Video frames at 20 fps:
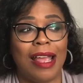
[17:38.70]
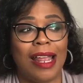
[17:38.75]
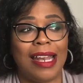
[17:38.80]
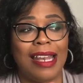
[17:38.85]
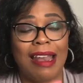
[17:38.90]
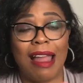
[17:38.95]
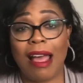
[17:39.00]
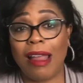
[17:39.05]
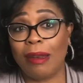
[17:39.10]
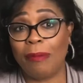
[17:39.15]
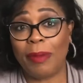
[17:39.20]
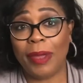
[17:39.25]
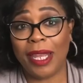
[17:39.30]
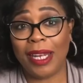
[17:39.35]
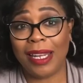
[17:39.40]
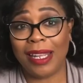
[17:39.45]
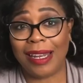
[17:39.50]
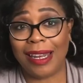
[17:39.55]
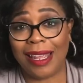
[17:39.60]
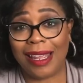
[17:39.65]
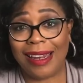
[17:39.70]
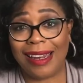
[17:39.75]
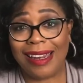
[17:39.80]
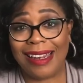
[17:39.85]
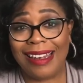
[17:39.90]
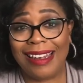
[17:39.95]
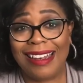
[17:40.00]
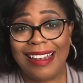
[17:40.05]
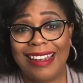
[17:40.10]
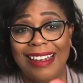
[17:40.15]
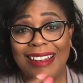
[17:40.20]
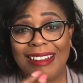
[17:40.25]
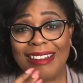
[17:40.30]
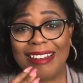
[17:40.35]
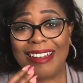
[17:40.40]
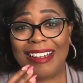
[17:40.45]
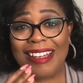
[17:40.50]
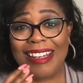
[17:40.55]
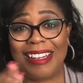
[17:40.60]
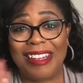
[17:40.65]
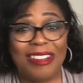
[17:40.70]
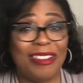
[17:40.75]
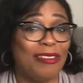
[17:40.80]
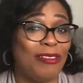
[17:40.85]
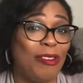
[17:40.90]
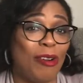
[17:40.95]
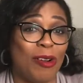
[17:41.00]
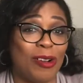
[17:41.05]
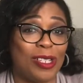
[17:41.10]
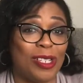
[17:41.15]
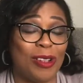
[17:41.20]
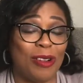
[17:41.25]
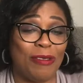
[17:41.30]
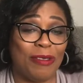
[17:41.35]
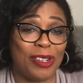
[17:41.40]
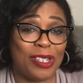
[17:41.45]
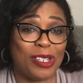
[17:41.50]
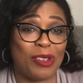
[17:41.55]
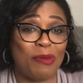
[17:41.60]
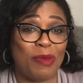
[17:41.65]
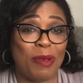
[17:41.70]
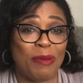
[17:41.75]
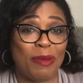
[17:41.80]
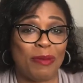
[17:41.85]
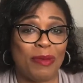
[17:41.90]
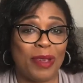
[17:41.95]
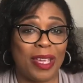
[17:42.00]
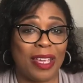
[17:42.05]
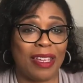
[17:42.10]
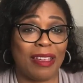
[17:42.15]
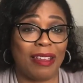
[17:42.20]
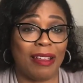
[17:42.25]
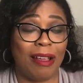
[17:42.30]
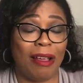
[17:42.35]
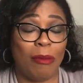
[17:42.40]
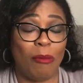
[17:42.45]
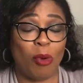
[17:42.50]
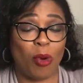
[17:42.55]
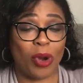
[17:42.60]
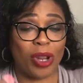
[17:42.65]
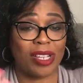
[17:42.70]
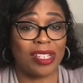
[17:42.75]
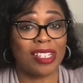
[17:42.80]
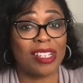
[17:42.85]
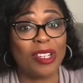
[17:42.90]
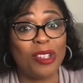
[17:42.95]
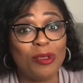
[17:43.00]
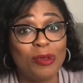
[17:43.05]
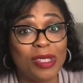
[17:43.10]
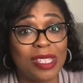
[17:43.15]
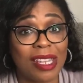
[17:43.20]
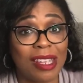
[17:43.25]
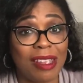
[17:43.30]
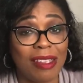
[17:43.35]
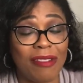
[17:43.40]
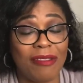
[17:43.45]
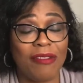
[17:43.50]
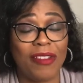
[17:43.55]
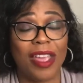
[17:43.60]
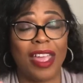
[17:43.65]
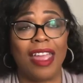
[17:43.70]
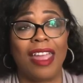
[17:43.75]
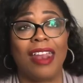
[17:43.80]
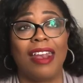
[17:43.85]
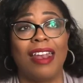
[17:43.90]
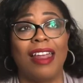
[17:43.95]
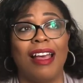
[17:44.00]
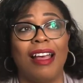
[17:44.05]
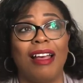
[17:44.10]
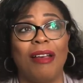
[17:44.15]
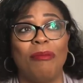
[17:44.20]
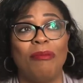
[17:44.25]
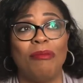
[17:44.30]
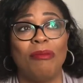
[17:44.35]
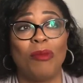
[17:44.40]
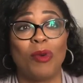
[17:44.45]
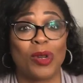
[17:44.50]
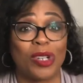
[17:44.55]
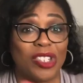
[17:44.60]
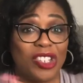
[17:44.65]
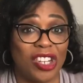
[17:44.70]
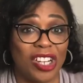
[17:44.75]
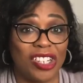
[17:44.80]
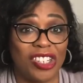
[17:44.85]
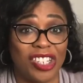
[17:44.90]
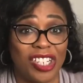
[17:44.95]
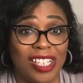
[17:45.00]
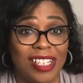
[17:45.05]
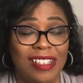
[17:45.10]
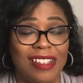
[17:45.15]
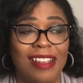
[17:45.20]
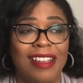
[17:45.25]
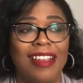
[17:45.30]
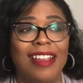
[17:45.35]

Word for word: not opinionated, you crossed over to maybe being uh, more exclusive and um, more judgy.